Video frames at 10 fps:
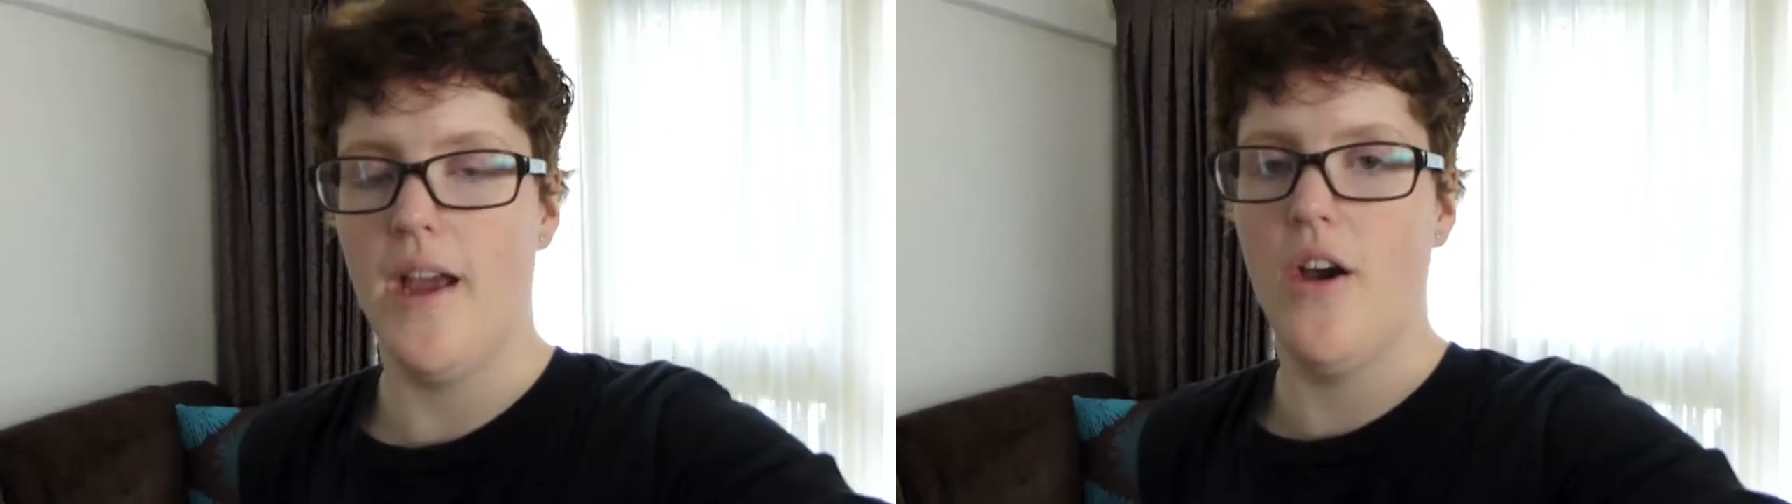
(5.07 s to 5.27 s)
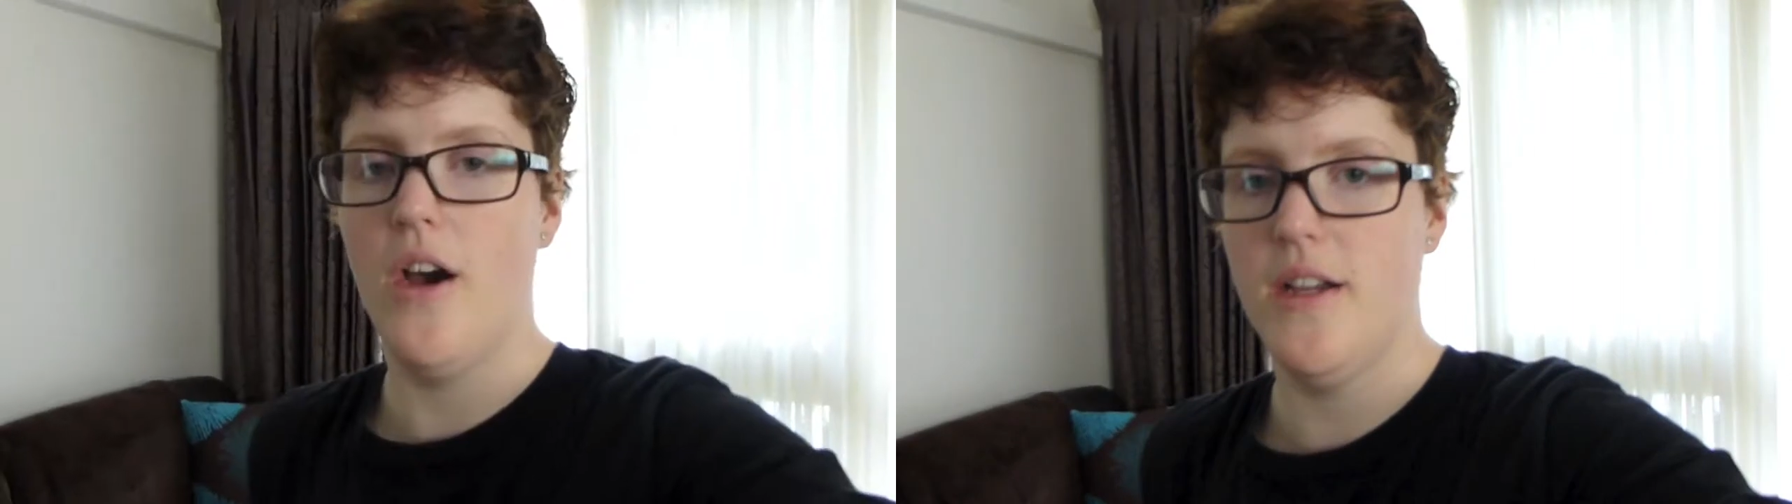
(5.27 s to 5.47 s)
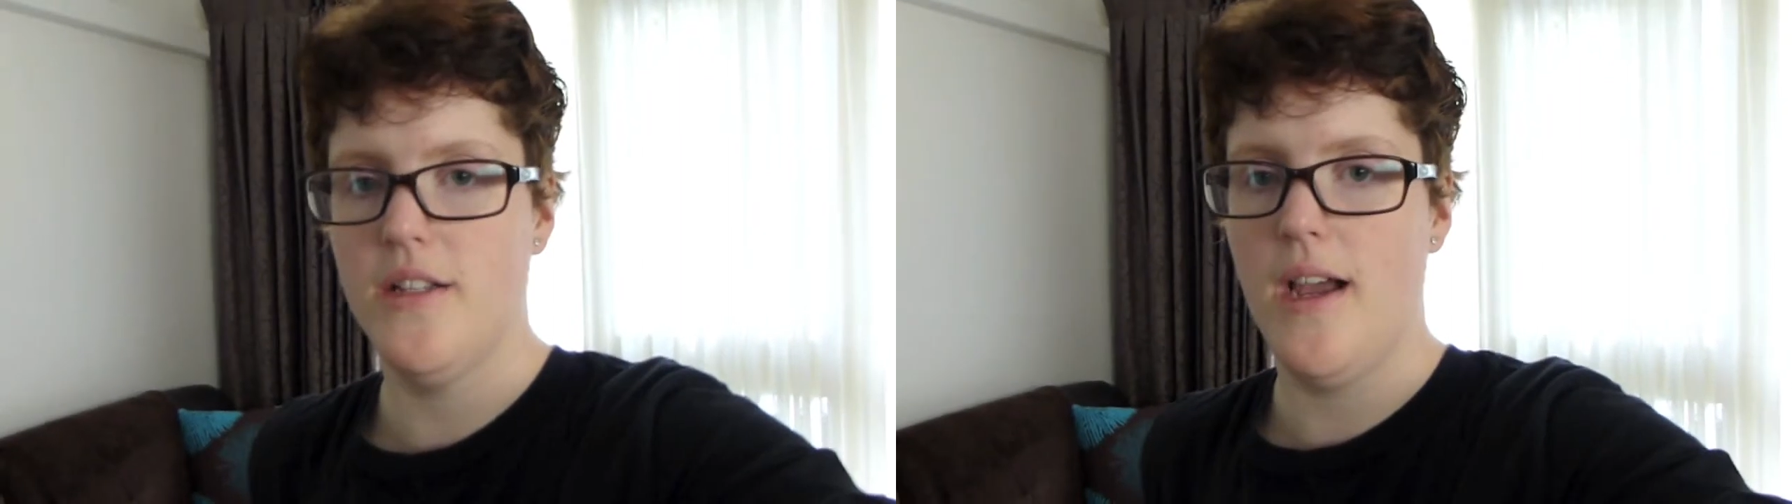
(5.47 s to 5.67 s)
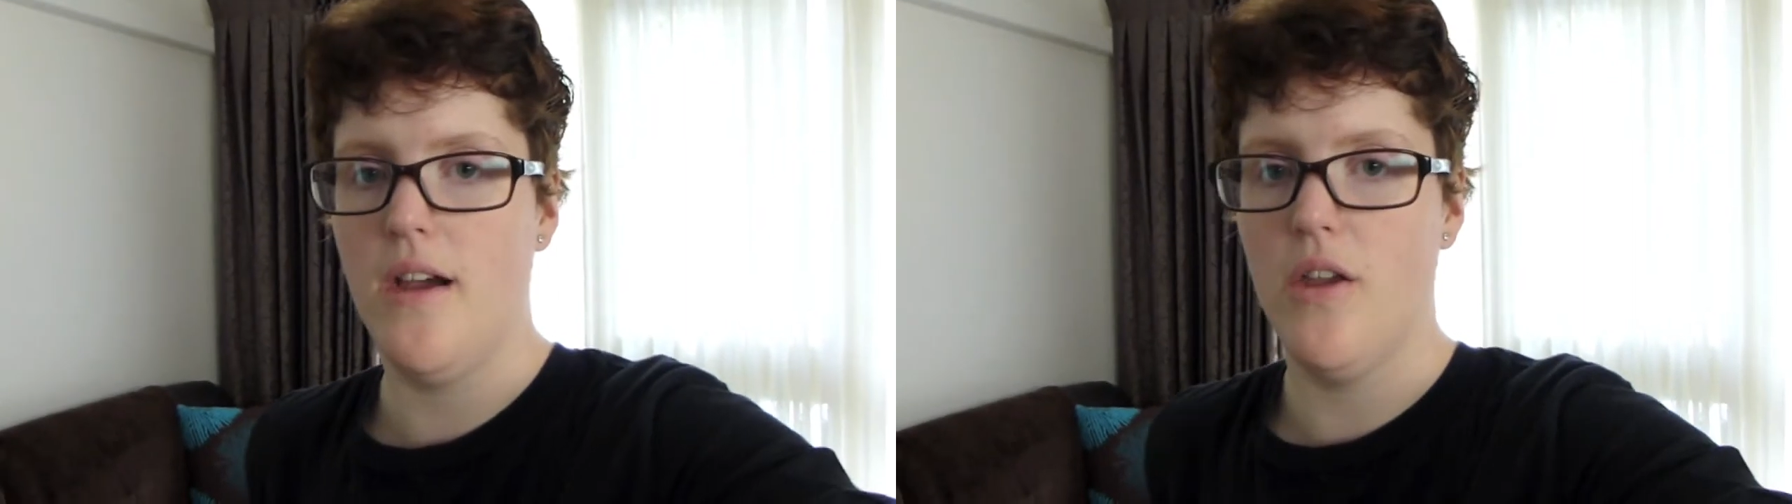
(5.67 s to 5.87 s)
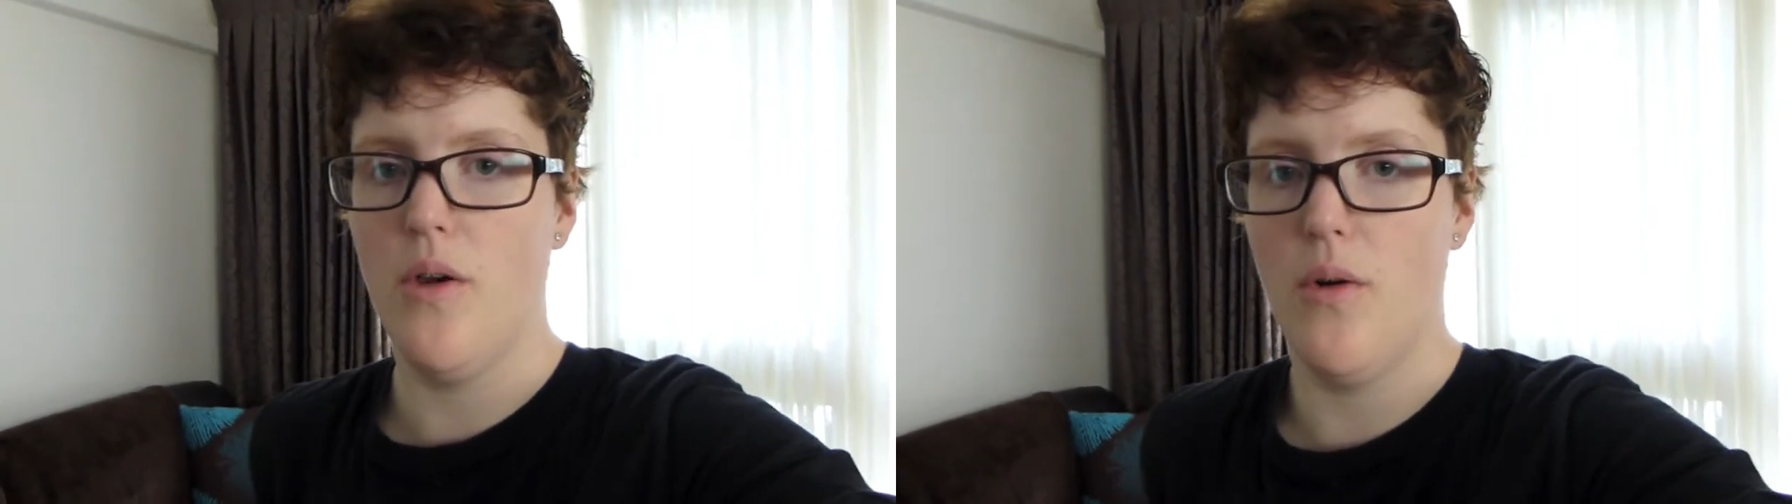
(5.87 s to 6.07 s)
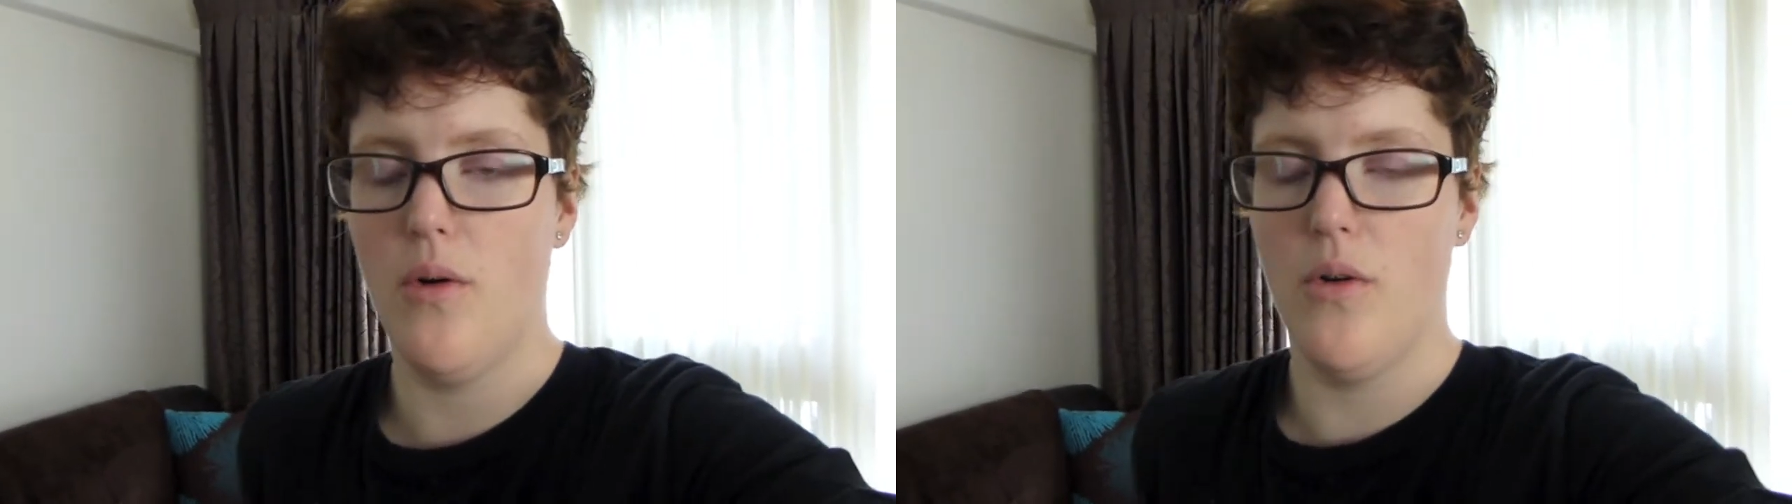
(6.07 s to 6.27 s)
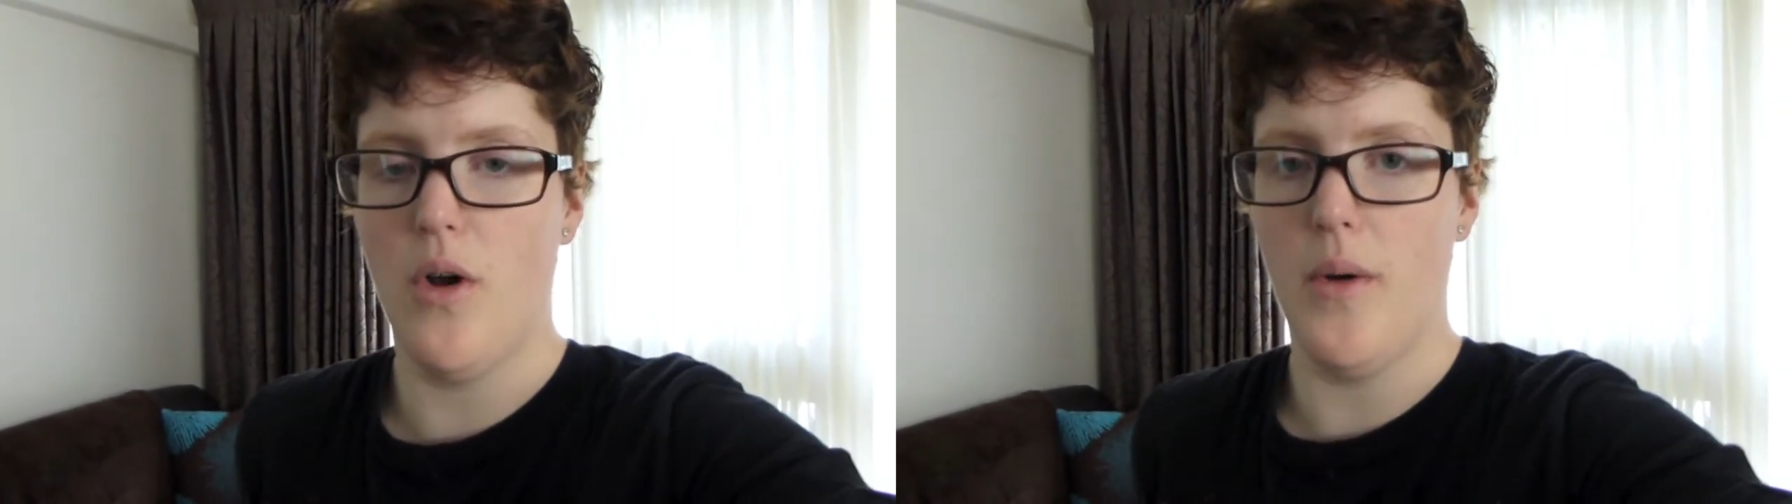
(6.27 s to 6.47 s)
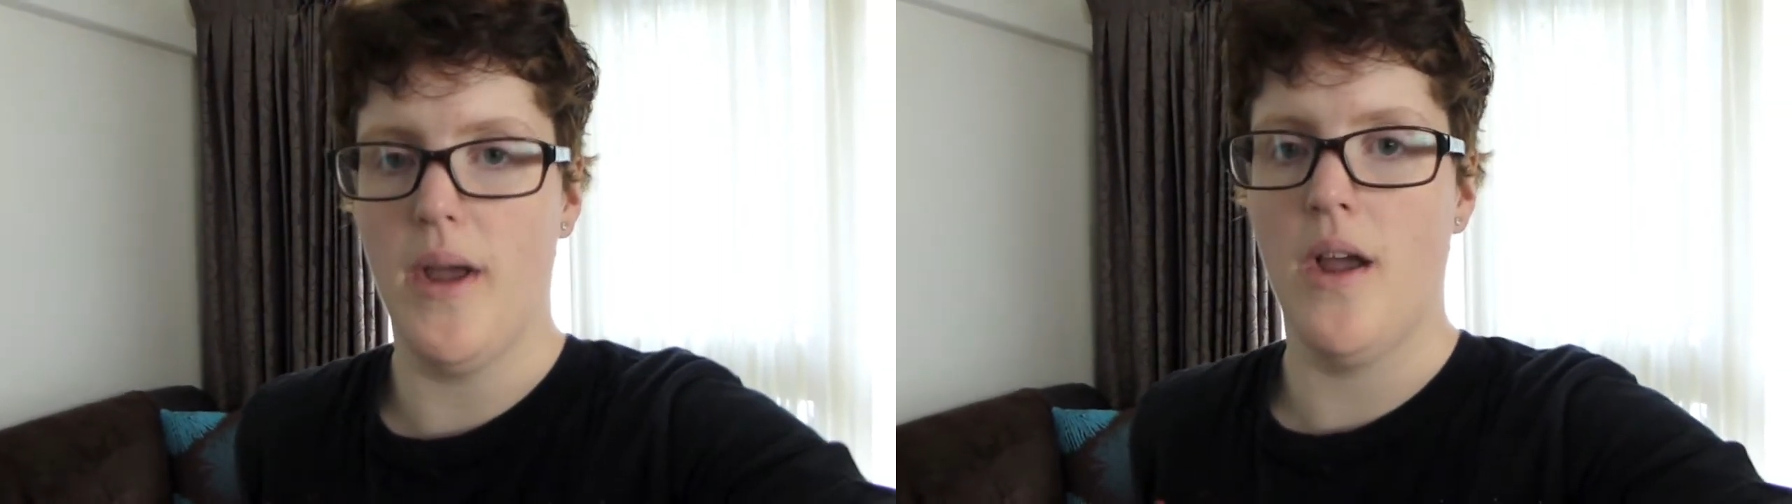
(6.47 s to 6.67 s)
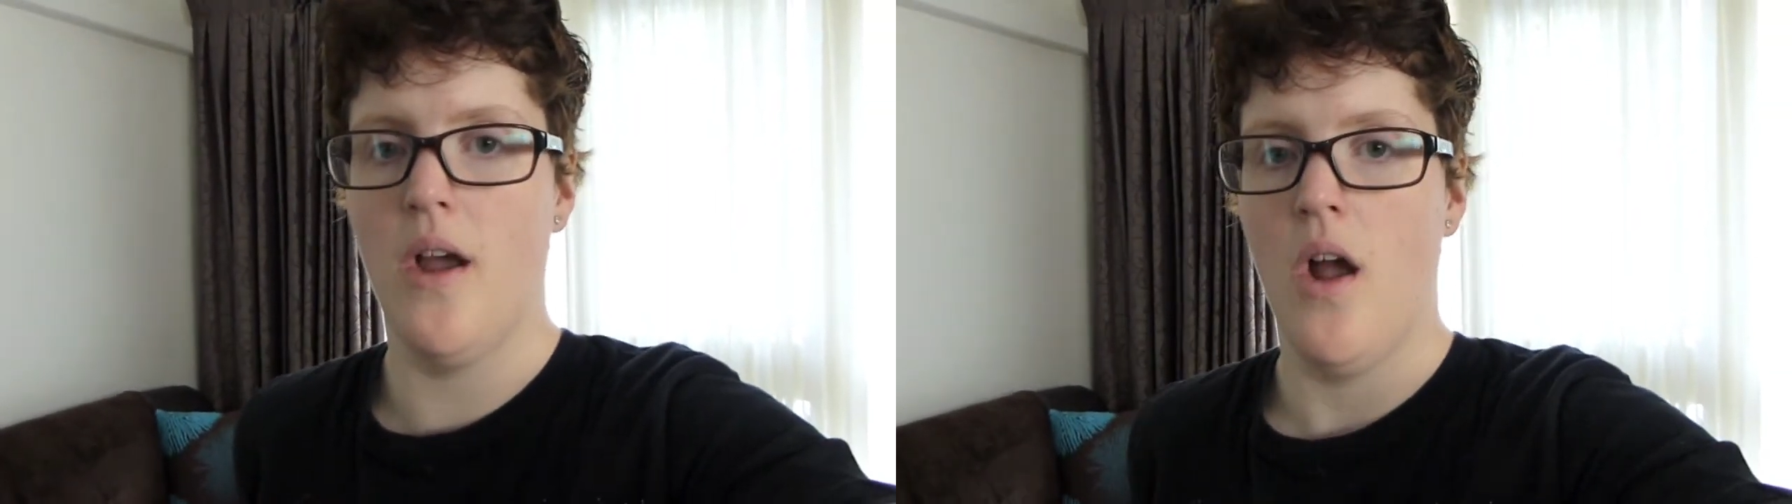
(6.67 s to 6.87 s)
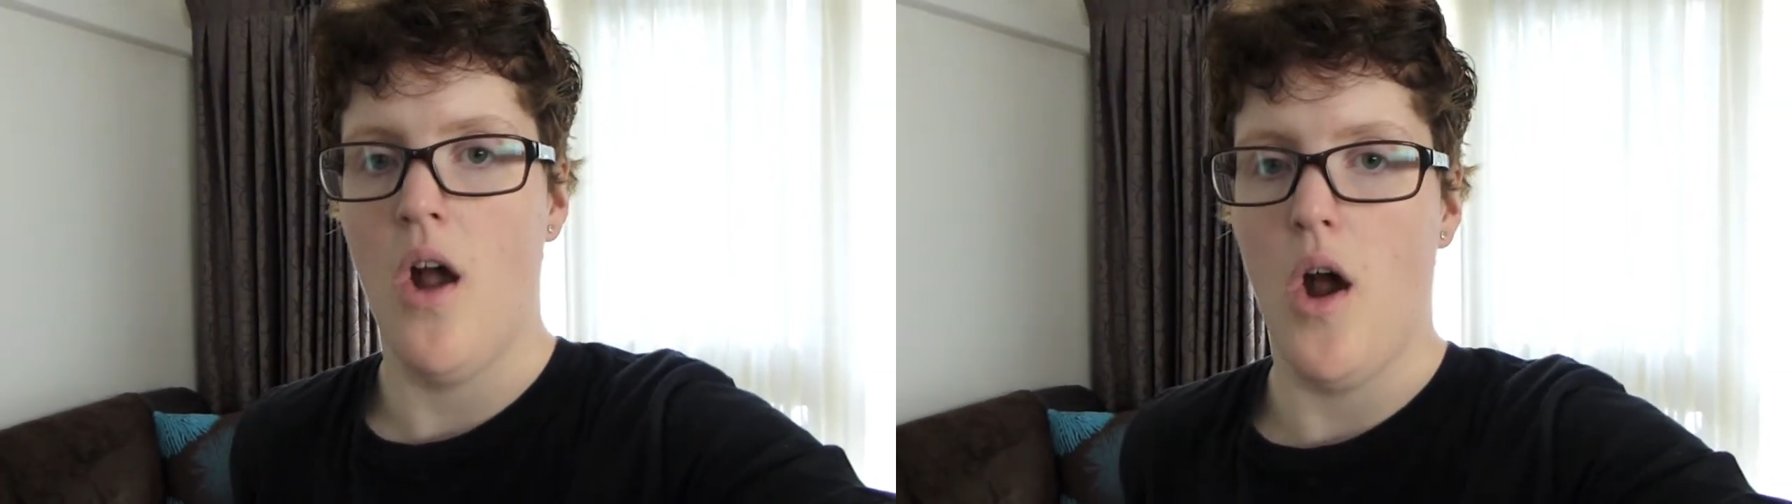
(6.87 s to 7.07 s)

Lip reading: Hey guys, how are you all going?